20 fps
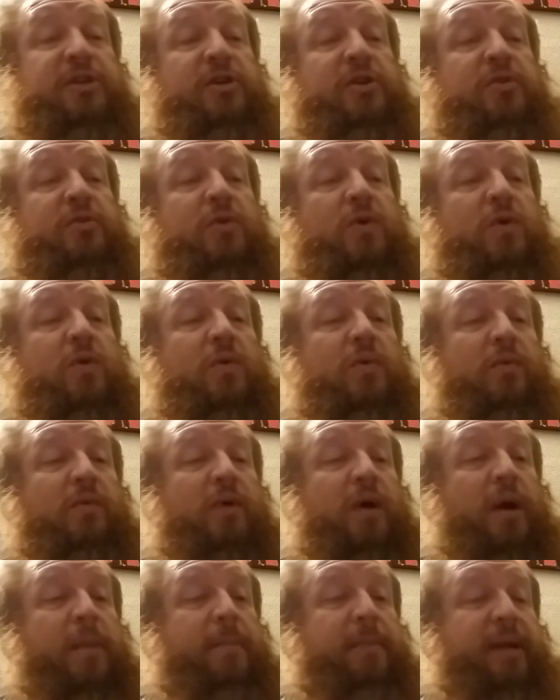usual,
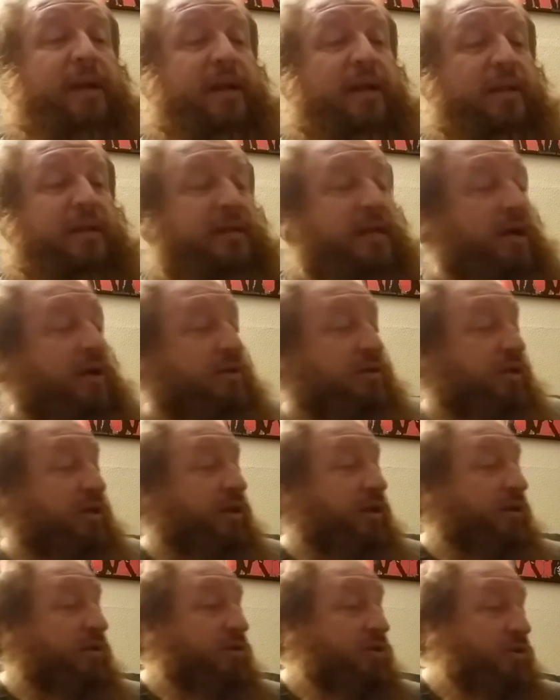Abita tells a
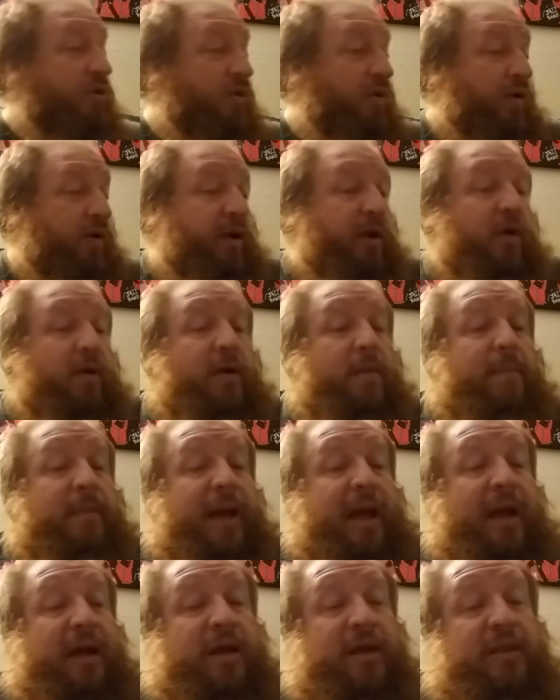little story on the
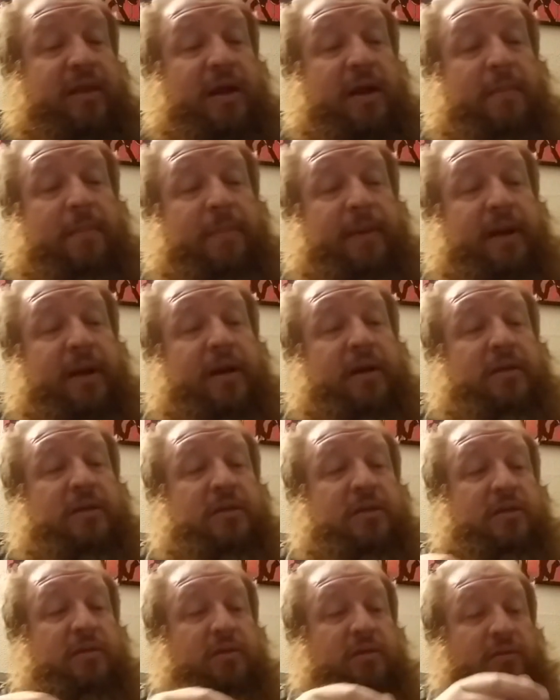back of their
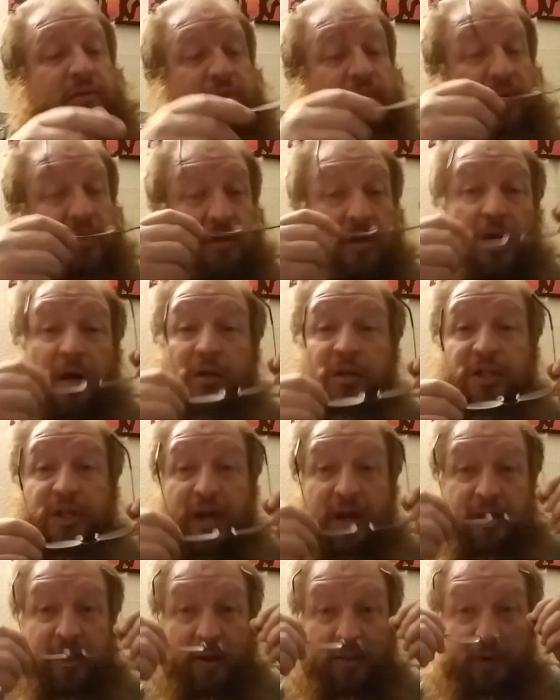beers. So I'll
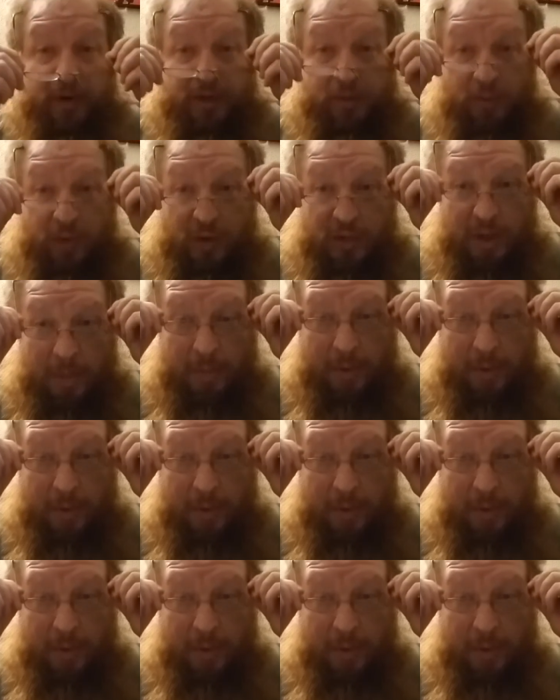share that with you once I